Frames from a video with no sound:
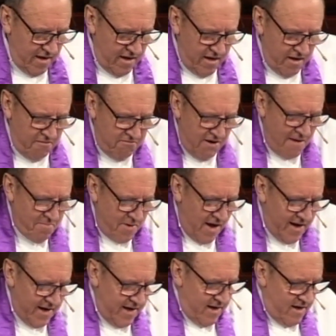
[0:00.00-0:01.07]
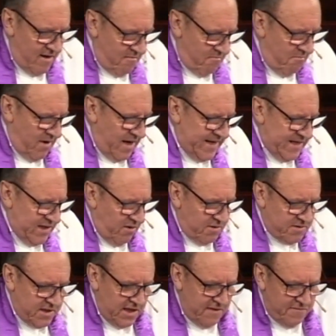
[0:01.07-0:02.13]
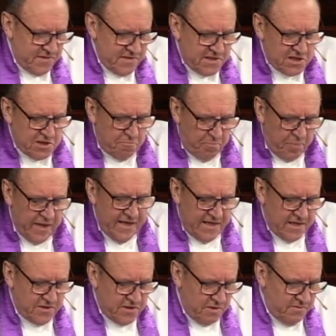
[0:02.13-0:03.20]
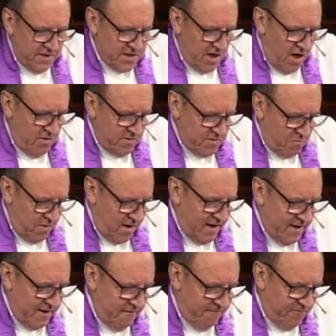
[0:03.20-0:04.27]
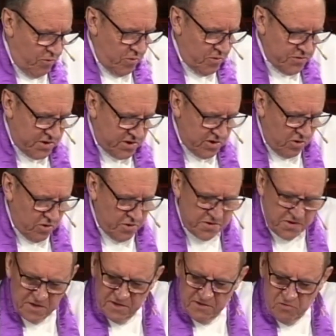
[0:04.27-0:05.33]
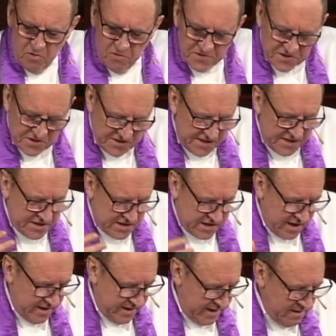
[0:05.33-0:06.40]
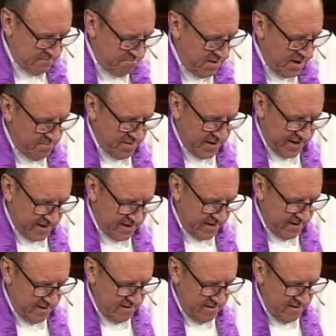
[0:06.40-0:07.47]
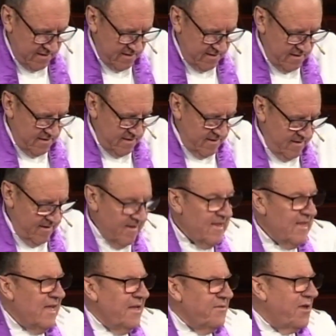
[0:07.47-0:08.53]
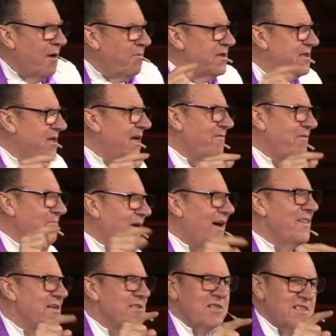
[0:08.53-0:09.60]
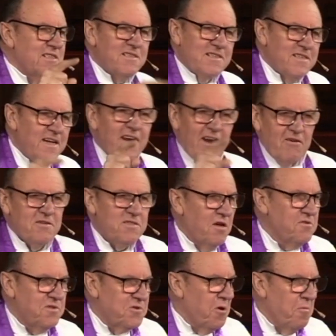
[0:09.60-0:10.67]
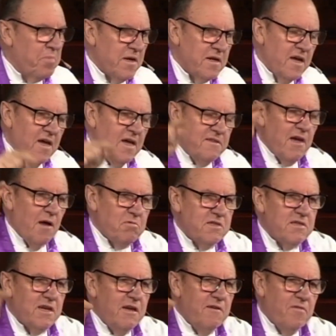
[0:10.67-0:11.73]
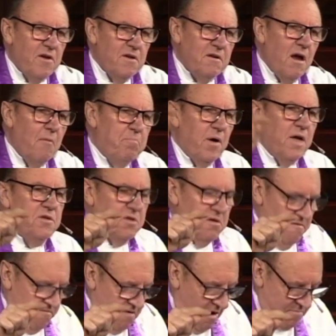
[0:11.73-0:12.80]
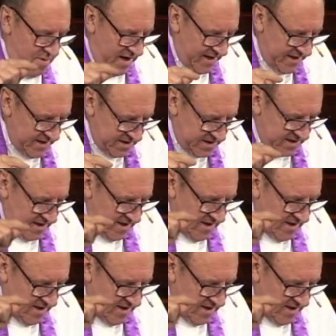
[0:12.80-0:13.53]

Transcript: A rabbi might not even speak to his own wife or daughter or sister in public. There was even, but this is, so stupid. There was even a bunch of rabbis